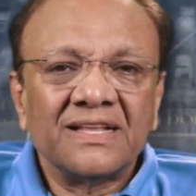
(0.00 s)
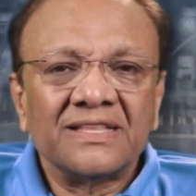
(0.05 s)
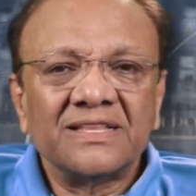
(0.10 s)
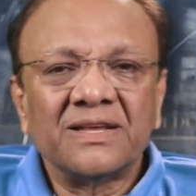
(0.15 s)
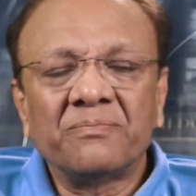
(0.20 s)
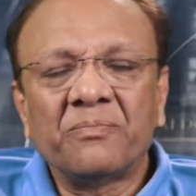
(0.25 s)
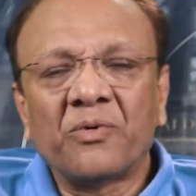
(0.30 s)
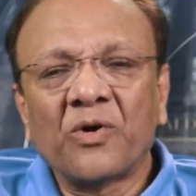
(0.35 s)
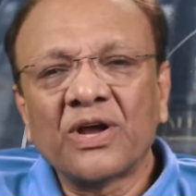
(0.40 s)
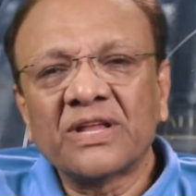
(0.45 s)

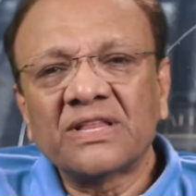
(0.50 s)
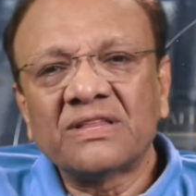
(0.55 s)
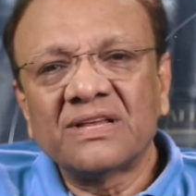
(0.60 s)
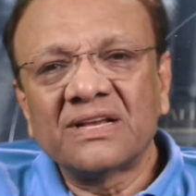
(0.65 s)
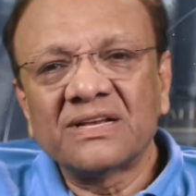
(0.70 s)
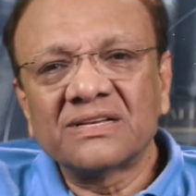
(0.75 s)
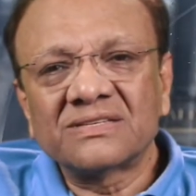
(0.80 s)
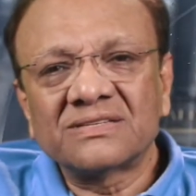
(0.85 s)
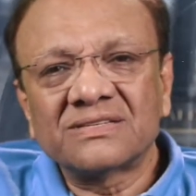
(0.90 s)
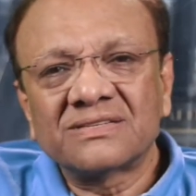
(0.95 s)
The boy
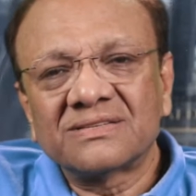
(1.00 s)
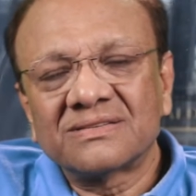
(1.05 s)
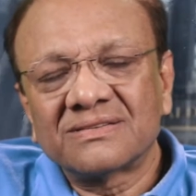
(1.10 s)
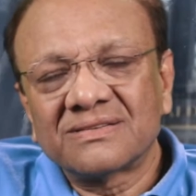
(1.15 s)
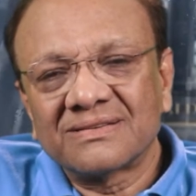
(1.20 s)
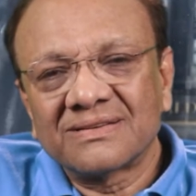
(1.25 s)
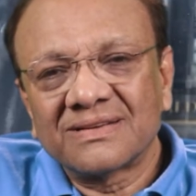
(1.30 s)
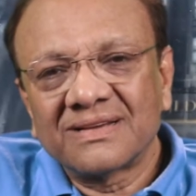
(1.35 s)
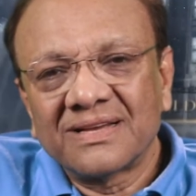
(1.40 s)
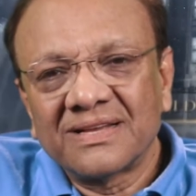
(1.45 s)

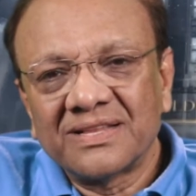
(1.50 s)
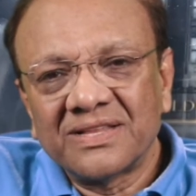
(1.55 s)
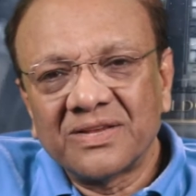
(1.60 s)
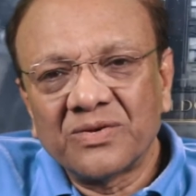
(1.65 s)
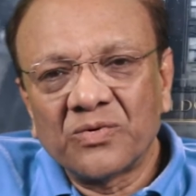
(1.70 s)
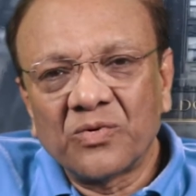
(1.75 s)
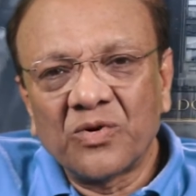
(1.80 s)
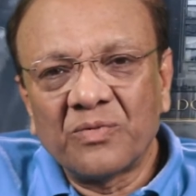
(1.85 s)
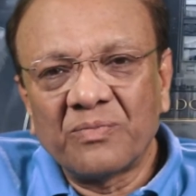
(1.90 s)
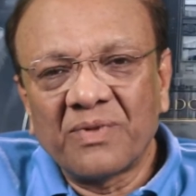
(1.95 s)
thinks the
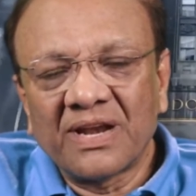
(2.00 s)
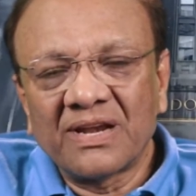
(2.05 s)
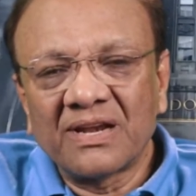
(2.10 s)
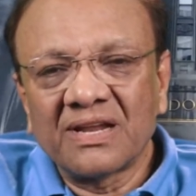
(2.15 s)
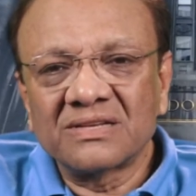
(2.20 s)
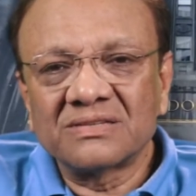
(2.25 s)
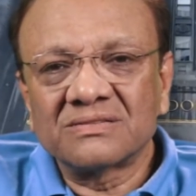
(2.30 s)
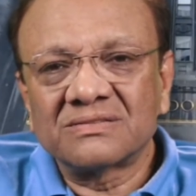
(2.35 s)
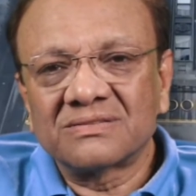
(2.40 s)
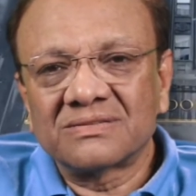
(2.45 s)
old man
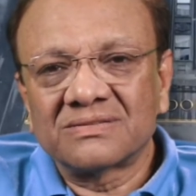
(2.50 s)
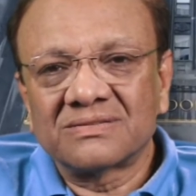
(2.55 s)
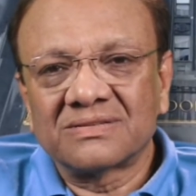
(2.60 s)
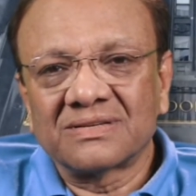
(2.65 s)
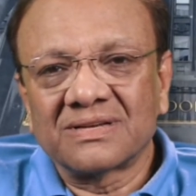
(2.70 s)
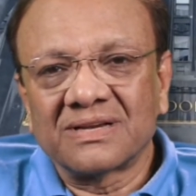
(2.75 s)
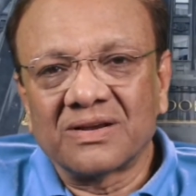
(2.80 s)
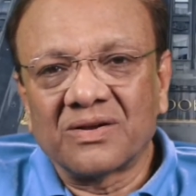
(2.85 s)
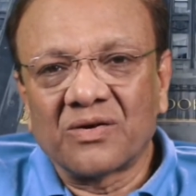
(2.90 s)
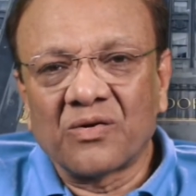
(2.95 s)
has
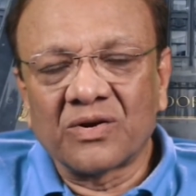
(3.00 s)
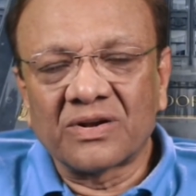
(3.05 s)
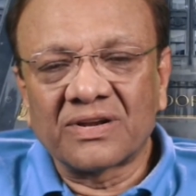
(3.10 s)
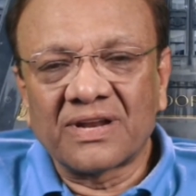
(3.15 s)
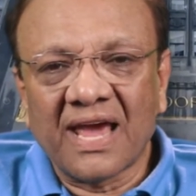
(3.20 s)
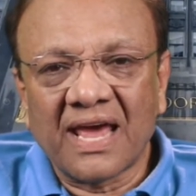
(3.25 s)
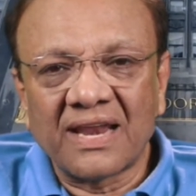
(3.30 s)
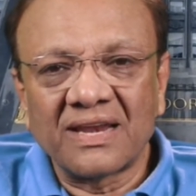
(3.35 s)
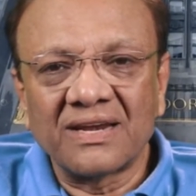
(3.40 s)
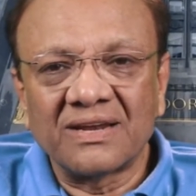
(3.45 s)
got
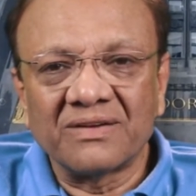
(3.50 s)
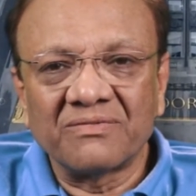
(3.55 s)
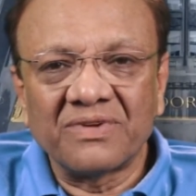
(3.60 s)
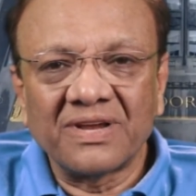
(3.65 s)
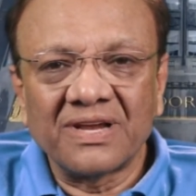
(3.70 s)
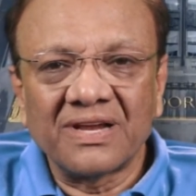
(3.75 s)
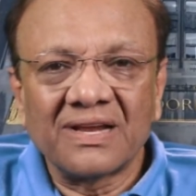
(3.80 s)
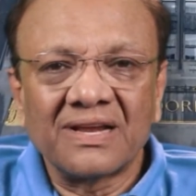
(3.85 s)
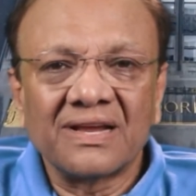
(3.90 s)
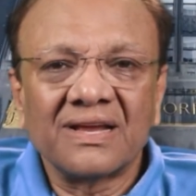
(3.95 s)
carried
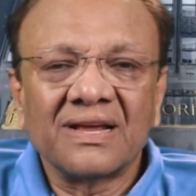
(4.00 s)
away.